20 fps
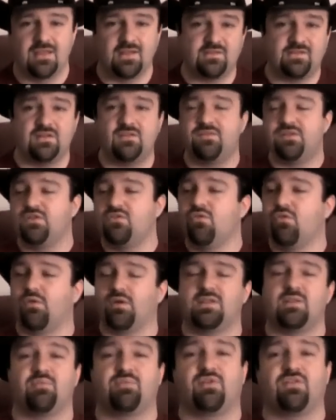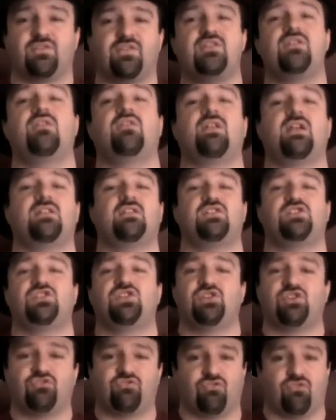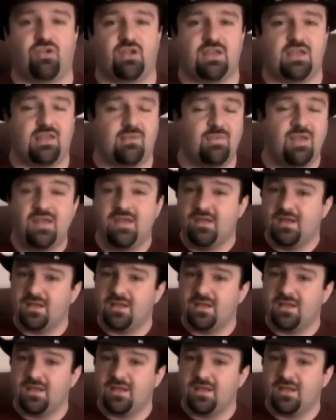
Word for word: Instead of ignoring the person you don't like, let's destroy him.